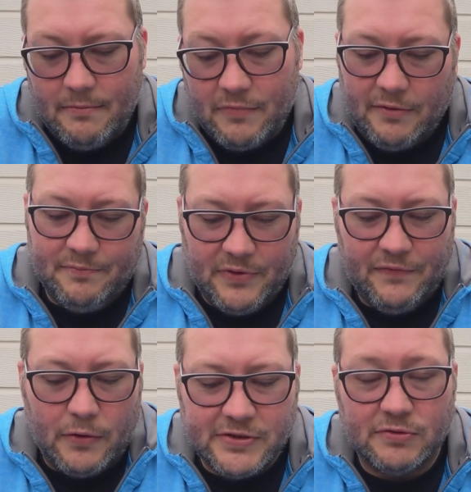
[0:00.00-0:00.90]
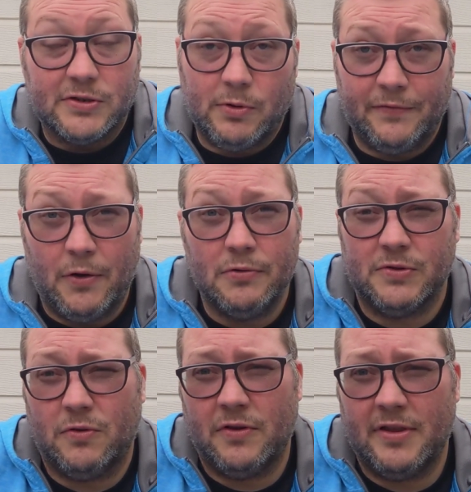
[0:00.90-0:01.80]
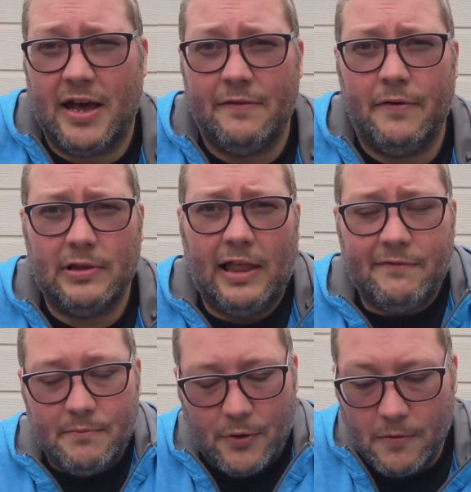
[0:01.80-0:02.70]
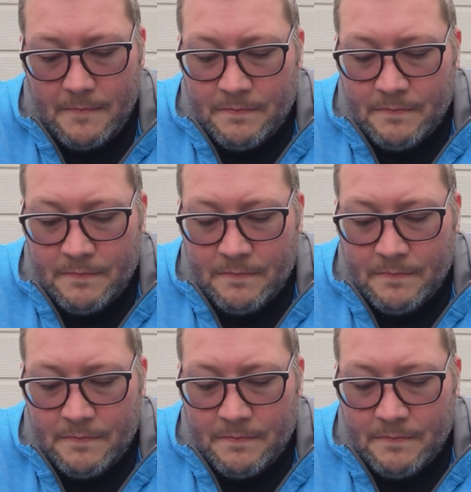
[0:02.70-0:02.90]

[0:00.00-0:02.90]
Well, the photos as well. Photos are good on the iPhone 11, but